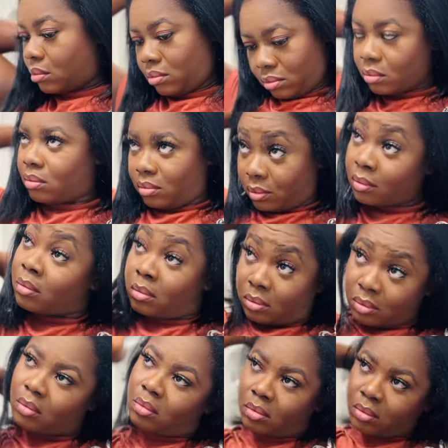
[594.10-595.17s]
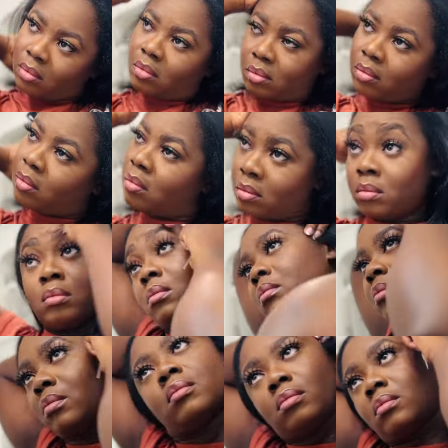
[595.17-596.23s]
you want it. If you
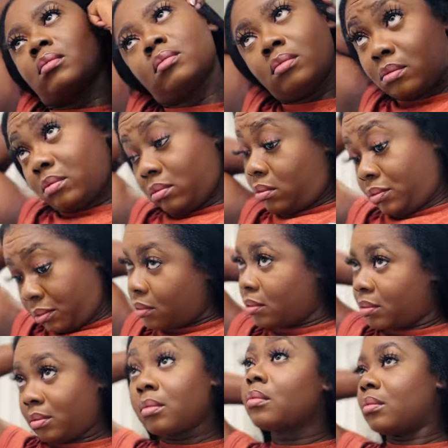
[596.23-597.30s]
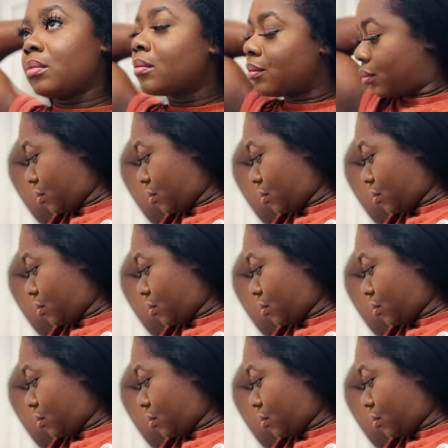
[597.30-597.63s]
want it, if you want